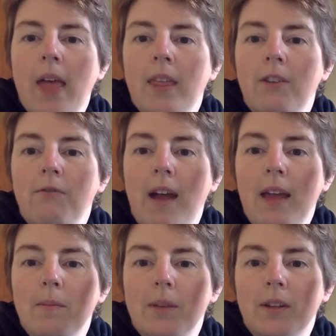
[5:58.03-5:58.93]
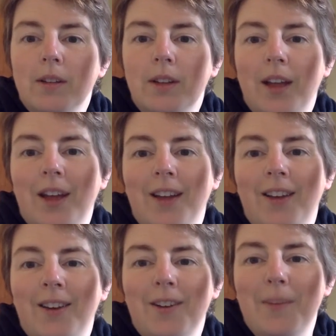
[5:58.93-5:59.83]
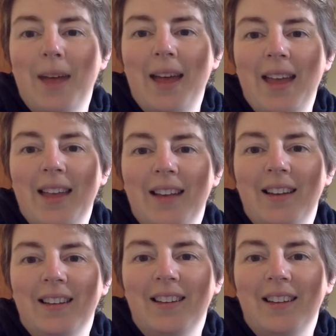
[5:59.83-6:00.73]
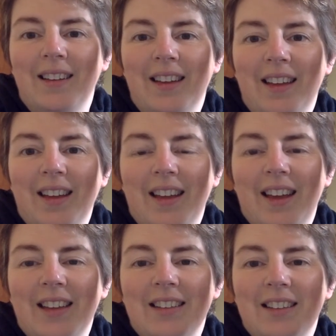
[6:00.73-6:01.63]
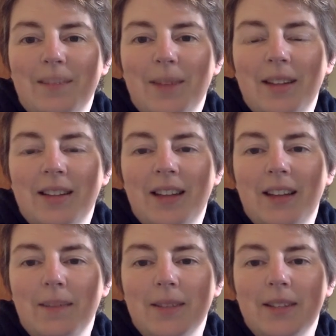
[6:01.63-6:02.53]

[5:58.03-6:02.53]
Then Raymond got a pain, and Tim had to take him to